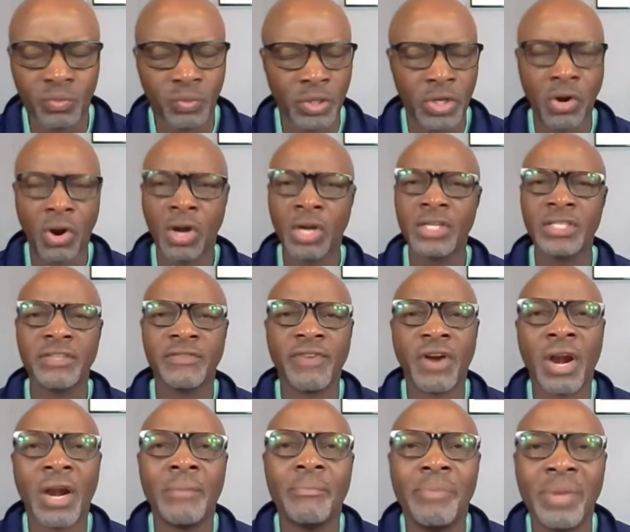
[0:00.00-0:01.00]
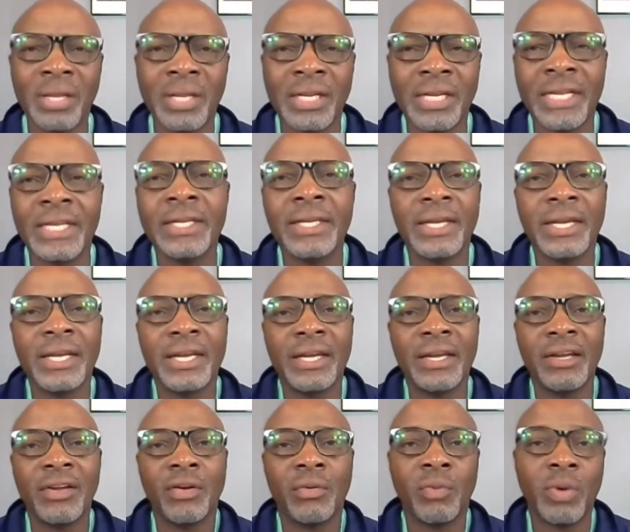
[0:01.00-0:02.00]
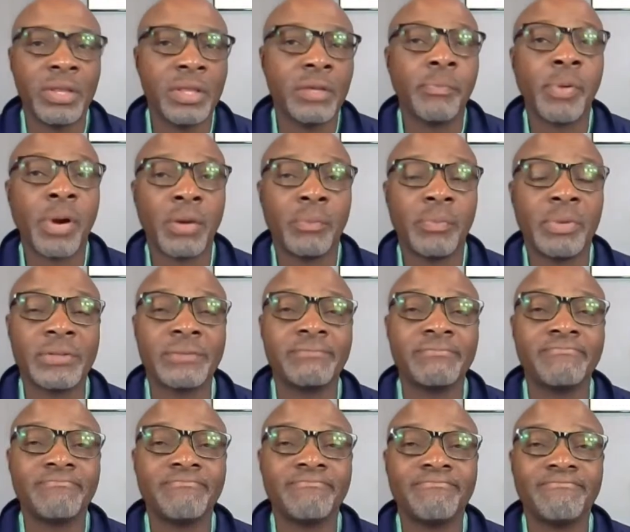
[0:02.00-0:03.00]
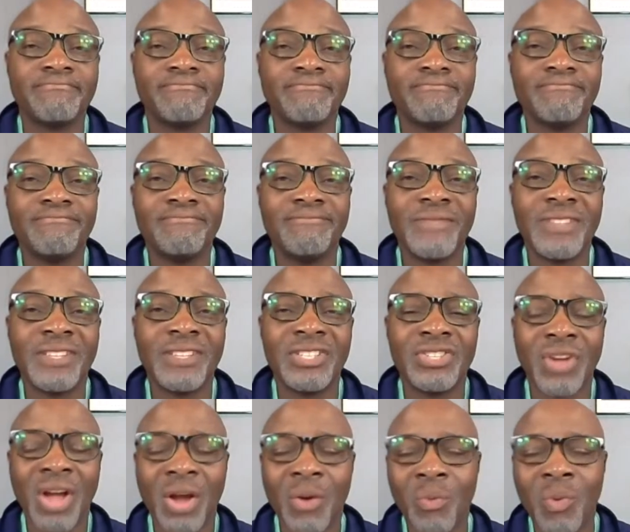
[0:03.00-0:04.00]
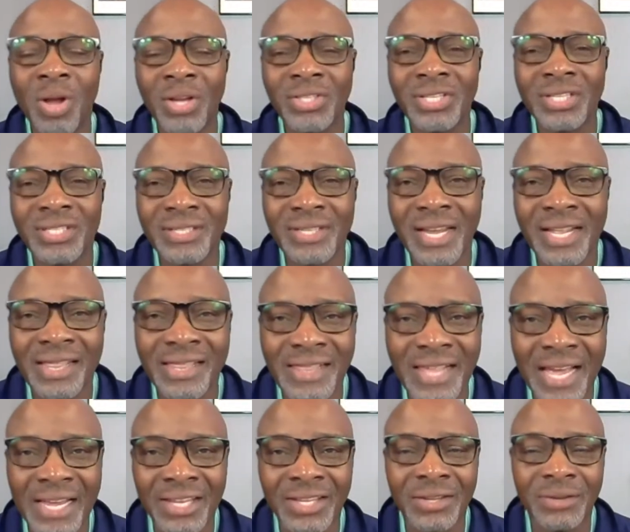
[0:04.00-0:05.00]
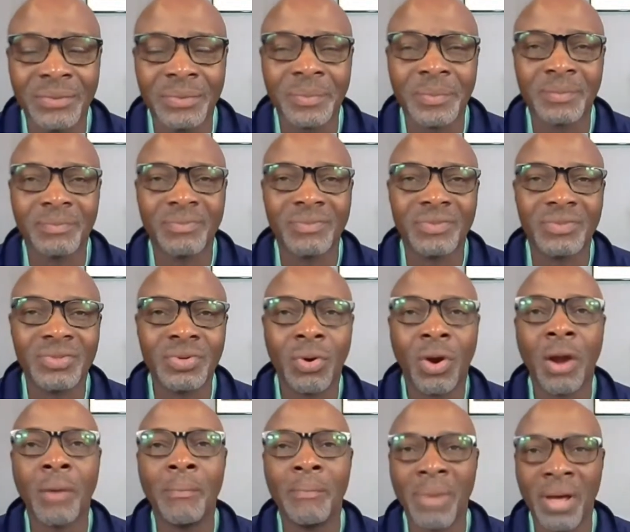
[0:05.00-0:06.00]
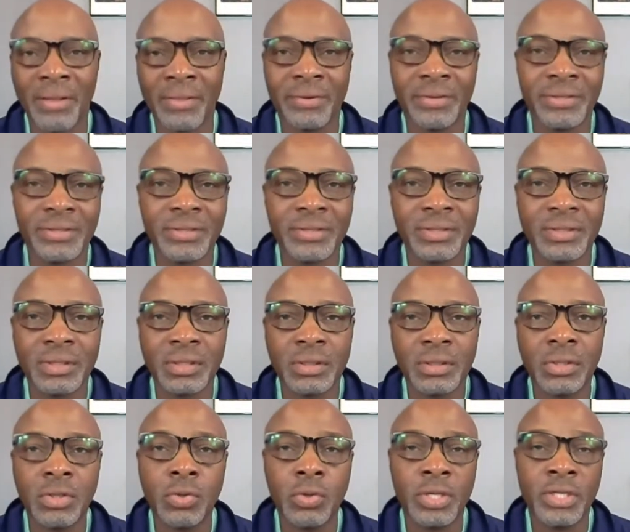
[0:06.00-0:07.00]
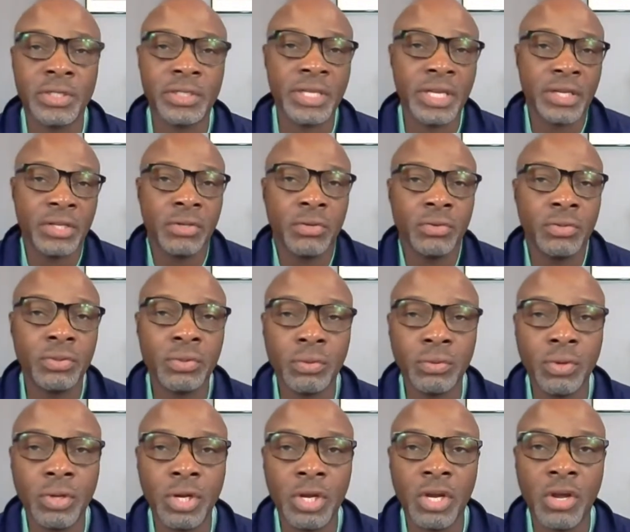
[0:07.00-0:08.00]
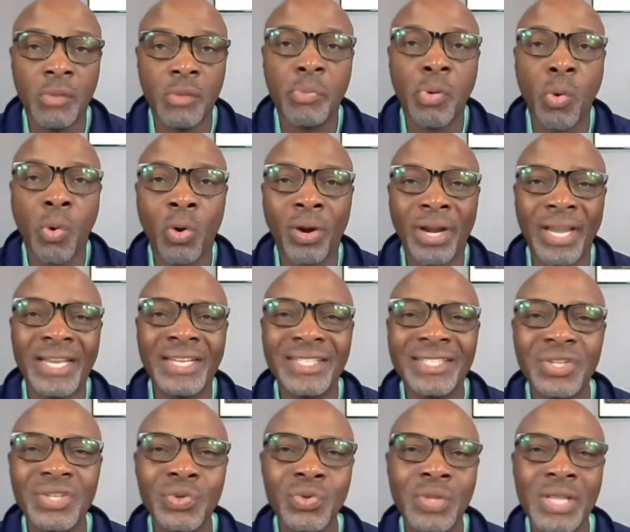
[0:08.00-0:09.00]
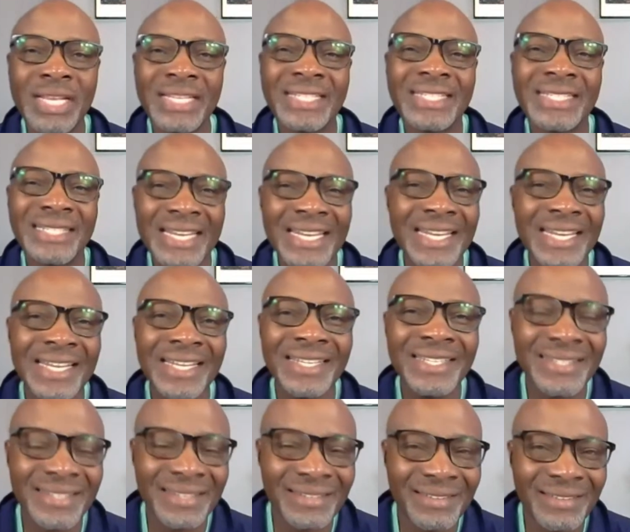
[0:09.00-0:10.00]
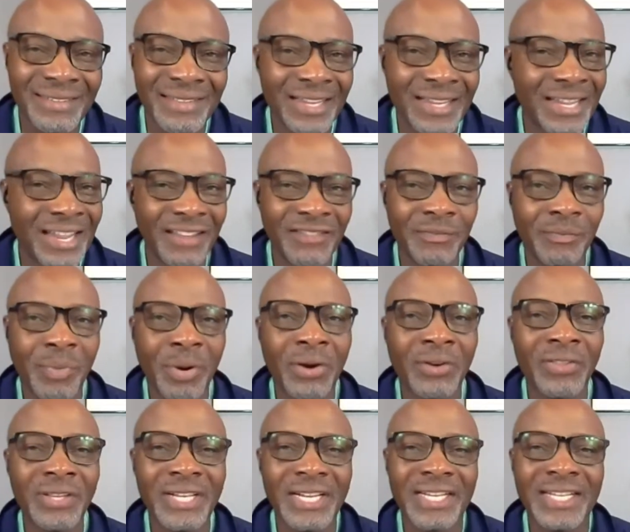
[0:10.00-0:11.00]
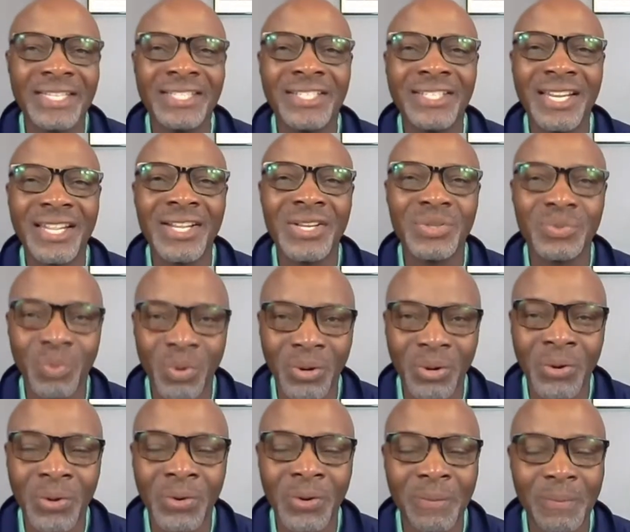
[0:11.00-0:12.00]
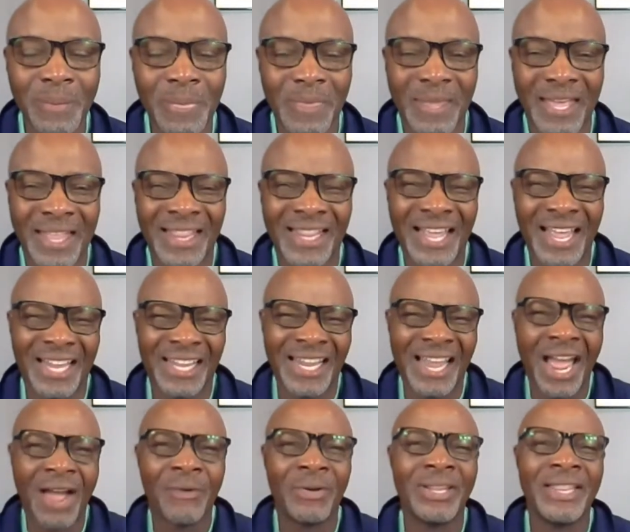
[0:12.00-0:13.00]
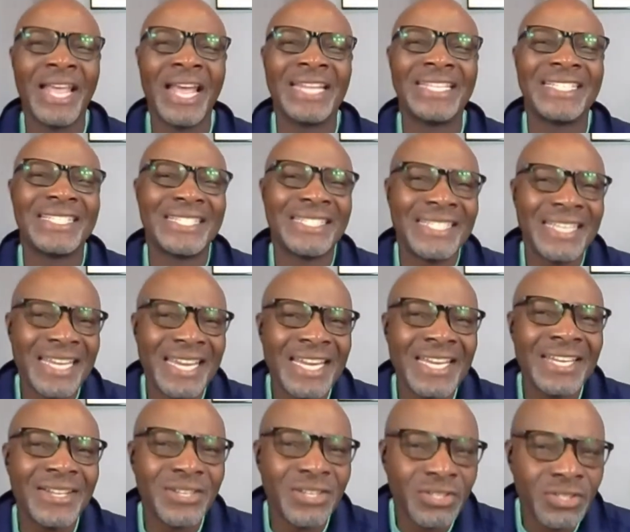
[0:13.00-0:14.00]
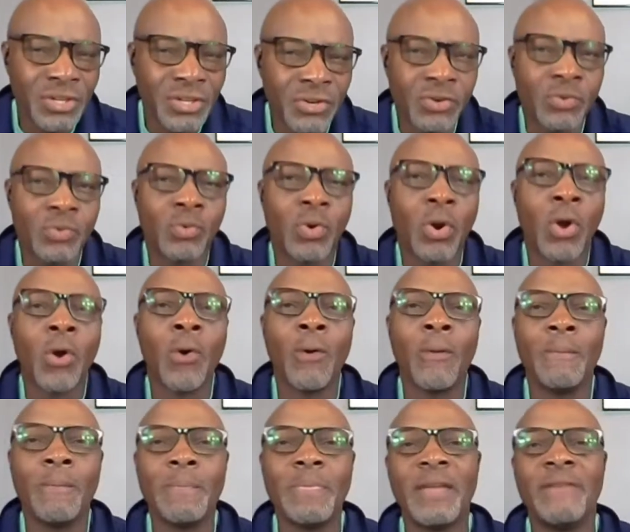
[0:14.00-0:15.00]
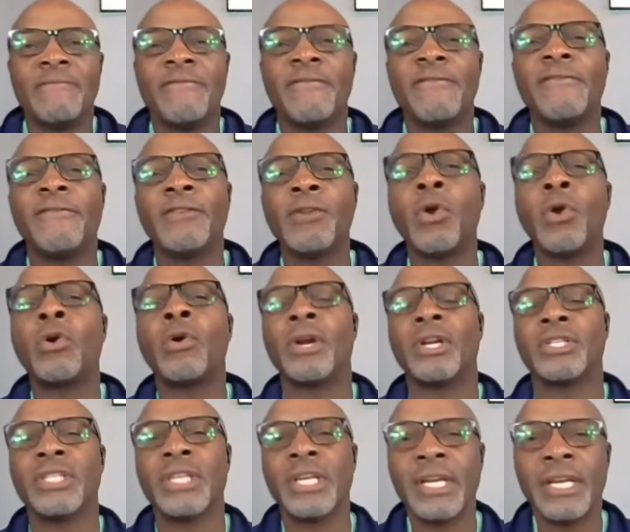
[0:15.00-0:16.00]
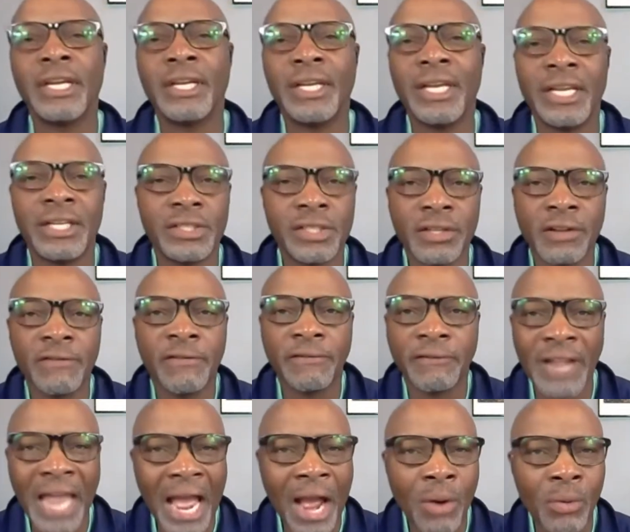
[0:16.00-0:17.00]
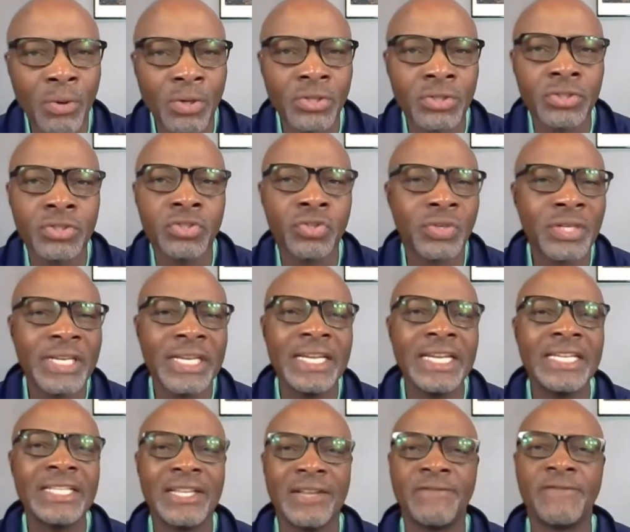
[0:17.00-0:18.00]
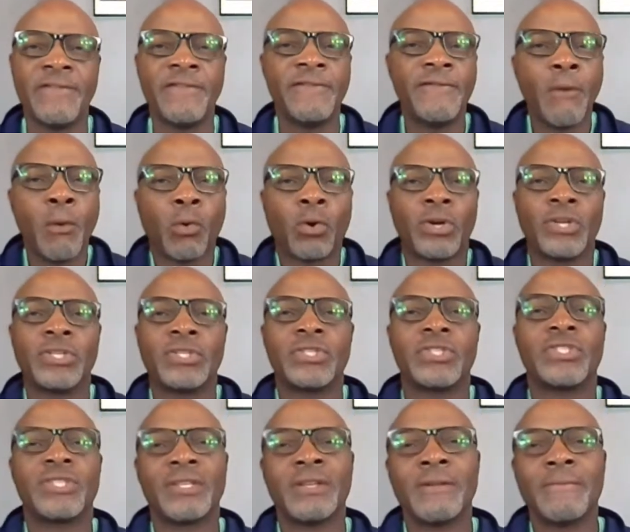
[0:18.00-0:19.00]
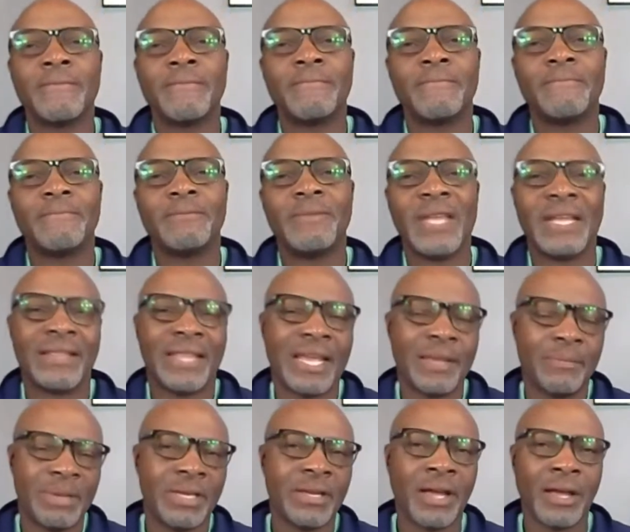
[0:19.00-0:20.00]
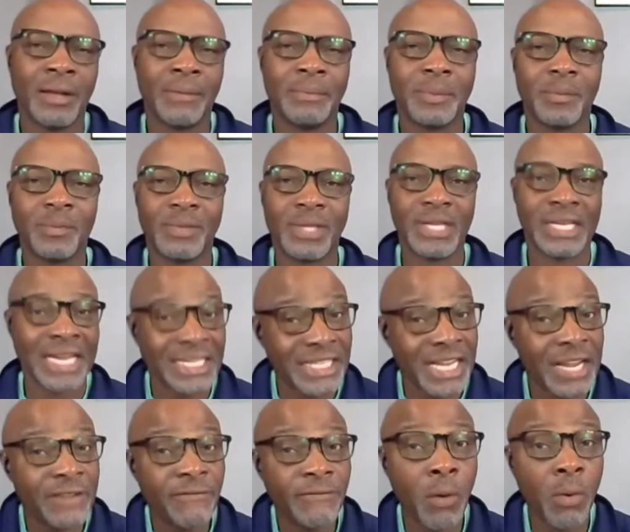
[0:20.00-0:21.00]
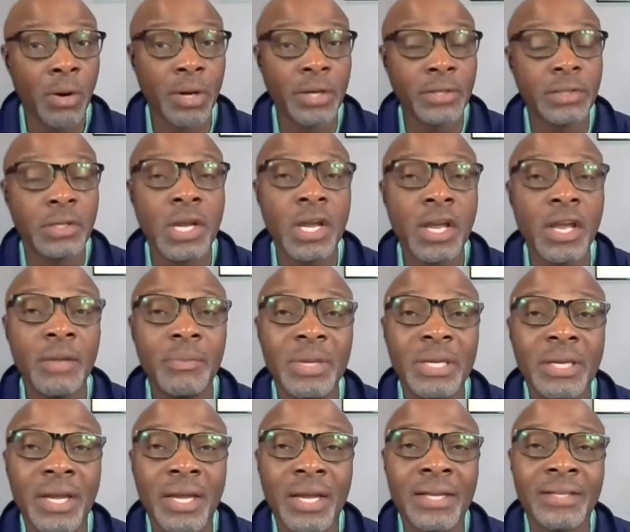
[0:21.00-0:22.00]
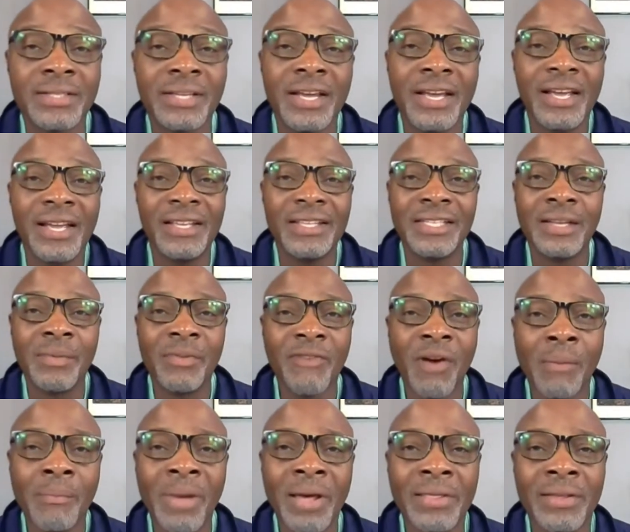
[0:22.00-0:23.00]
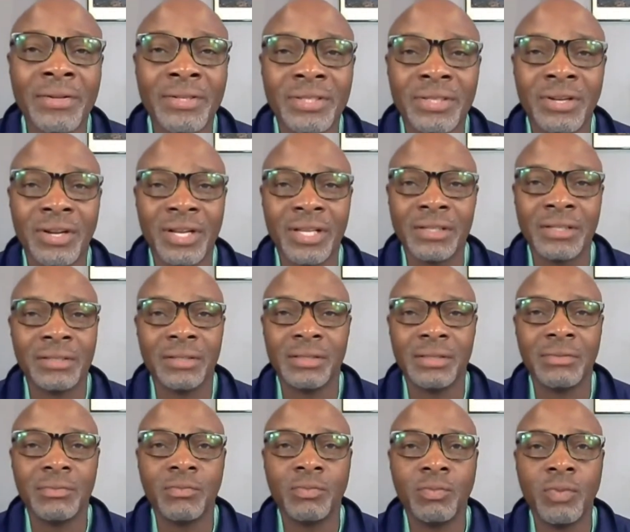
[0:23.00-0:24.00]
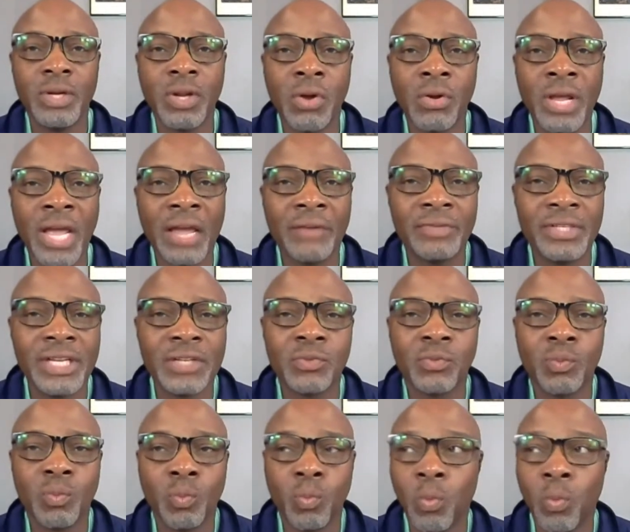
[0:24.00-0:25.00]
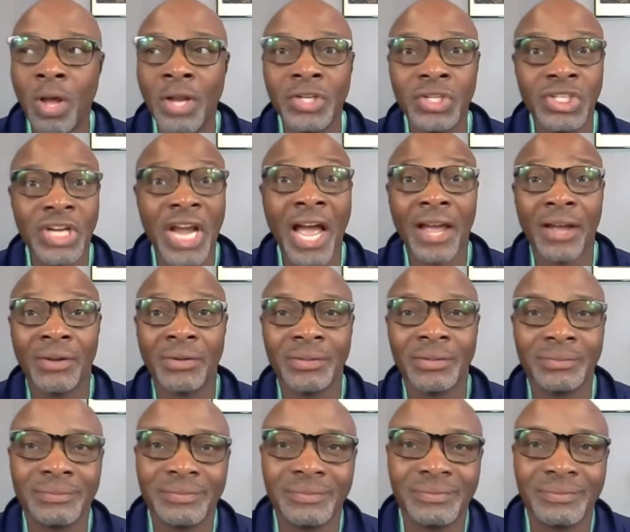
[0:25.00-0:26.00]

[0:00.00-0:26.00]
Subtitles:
regardless of our ability, with a purpose. So I want to say thank you to our mothers who continue to pour into the seeds that they've birthed into this world and allowing that seed to grow and flourish into the flowers, trees, and forests that they become. And I say forest because some of our mothers, we don't have just one child.